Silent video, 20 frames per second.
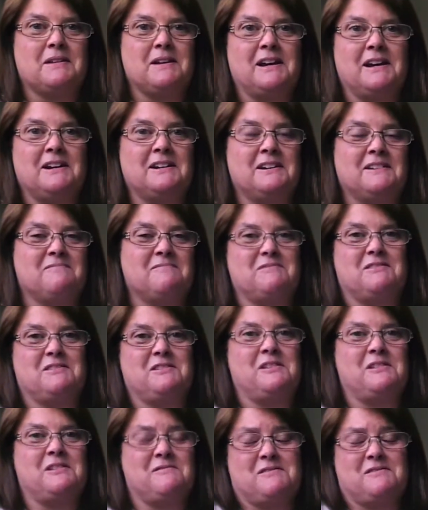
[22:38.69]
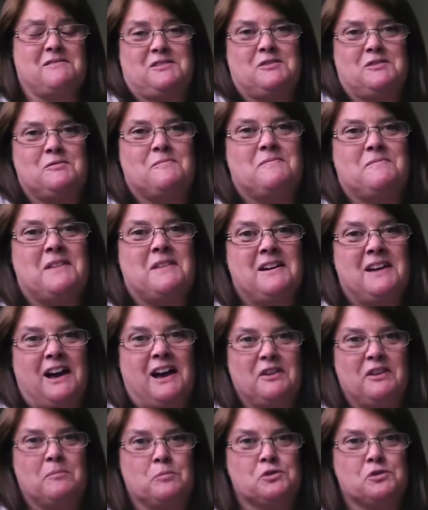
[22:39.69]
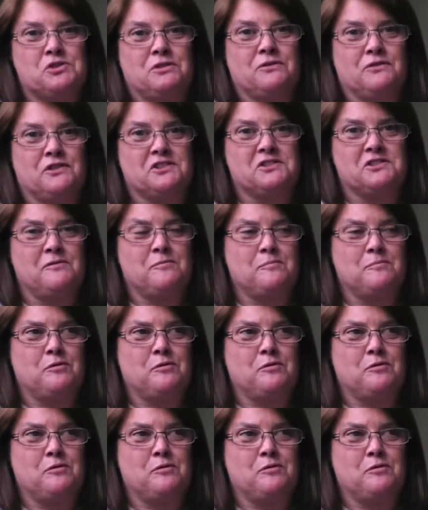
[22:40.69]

And I think most of us have